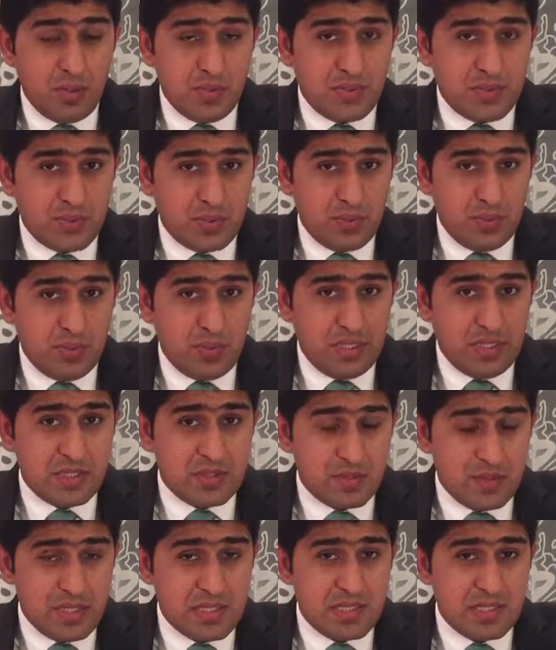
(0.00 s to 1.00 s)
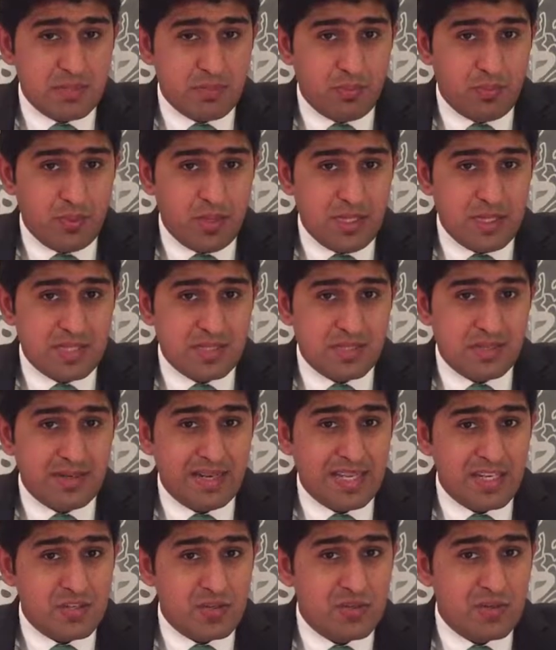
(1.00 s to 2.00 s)
also a 20 points
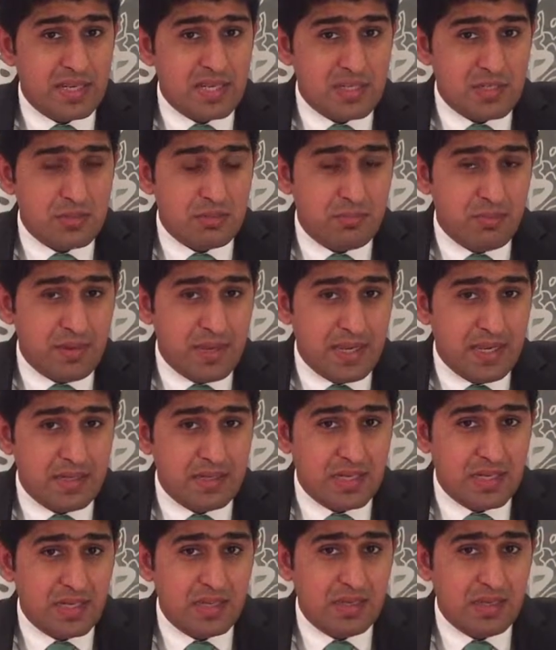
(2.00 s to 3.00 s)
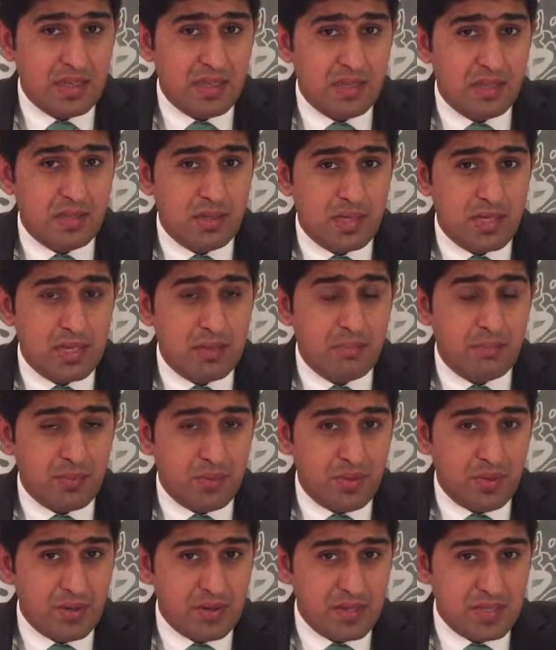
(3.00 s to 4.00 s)
national action plan in
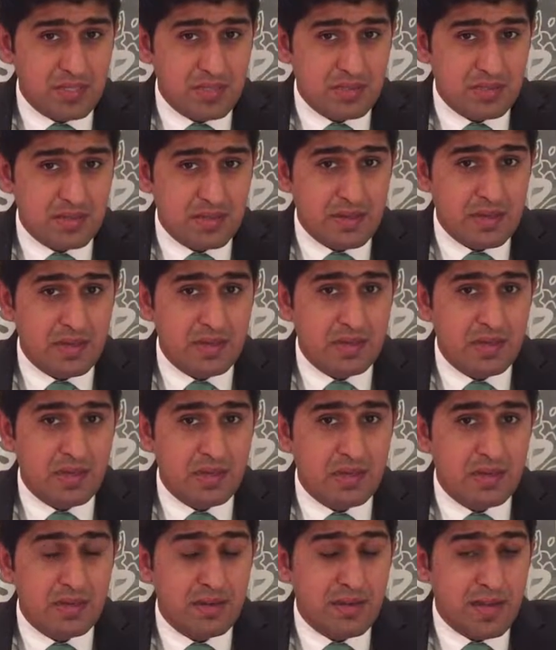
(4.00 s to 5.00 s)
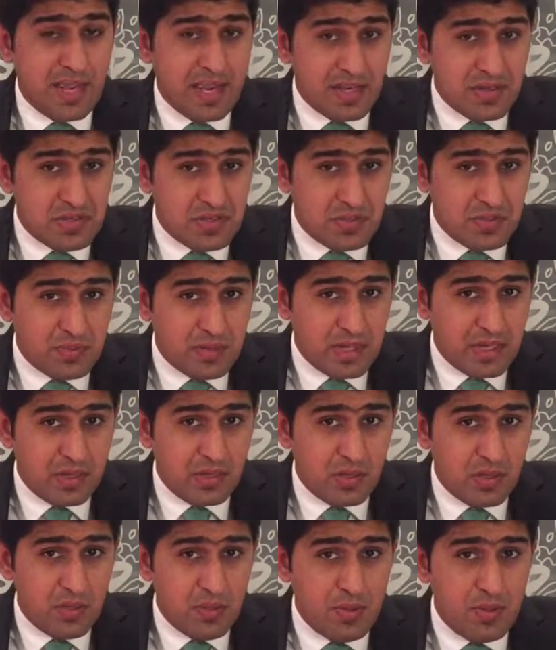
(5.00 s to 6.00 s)
progress, in action
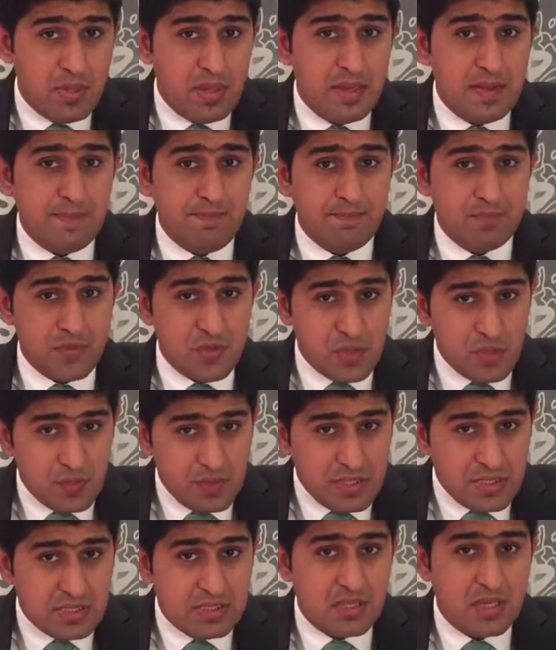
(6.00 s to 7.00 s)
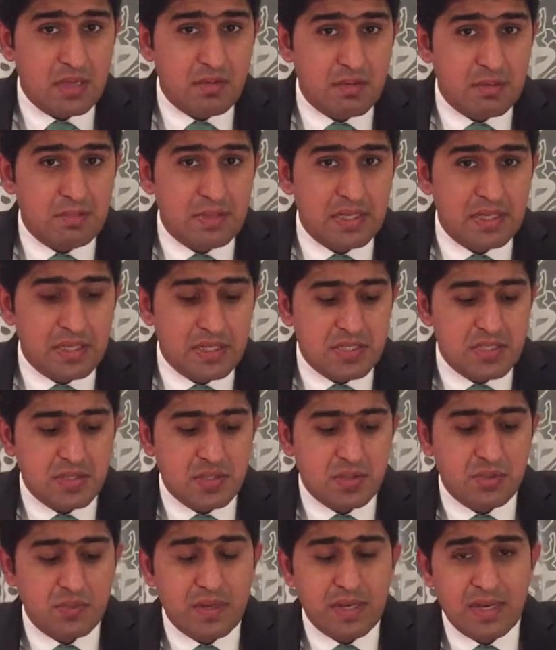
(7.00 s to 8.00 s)
right now. US government needs
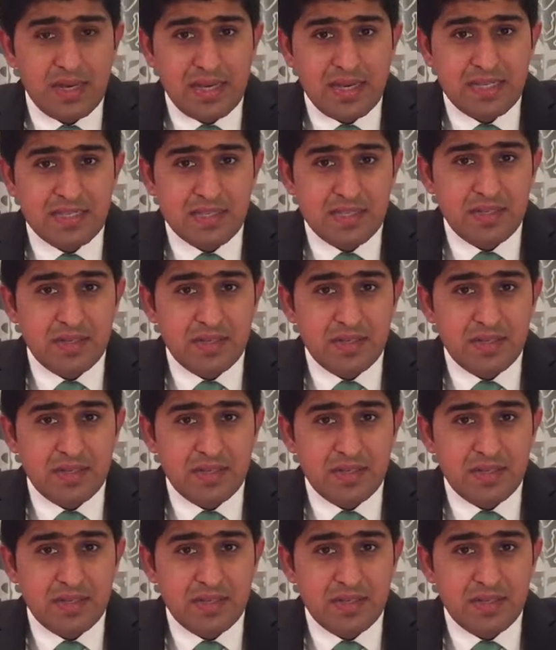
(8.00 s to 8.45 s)
to realize